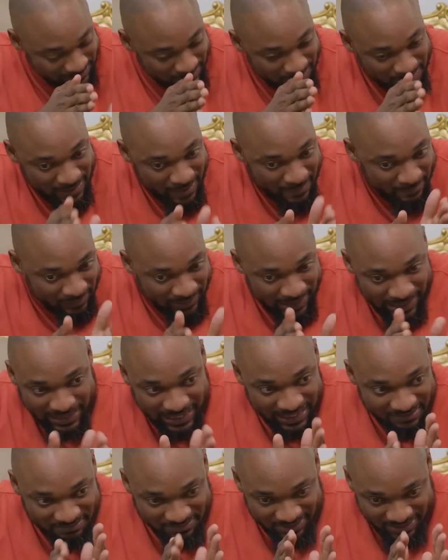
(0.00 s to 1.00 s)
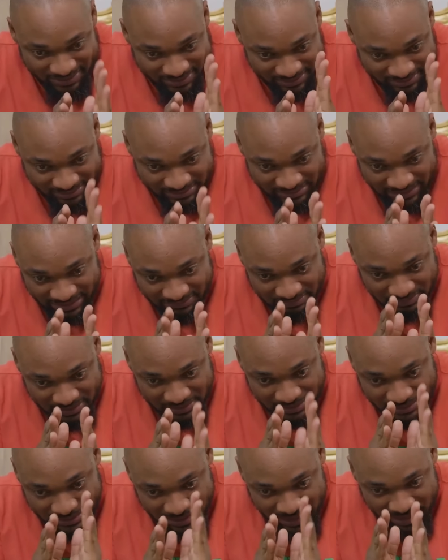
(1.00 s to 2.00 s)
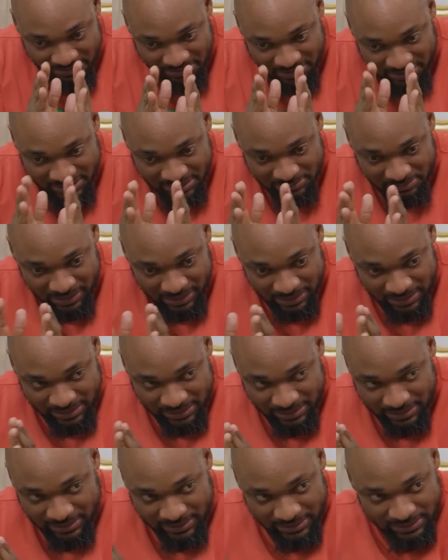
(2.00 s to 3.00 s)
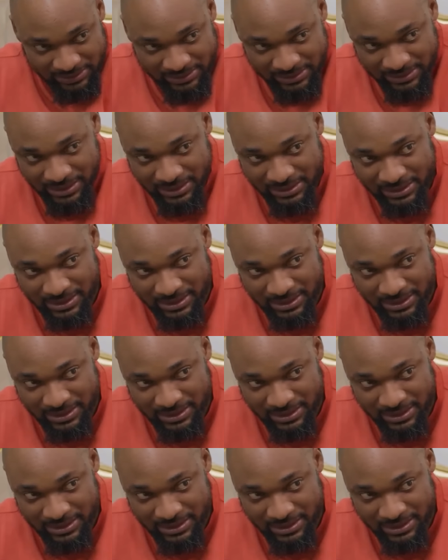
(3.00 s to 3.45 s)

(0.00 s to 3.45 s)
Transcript: been my plan. I've been arranging my things like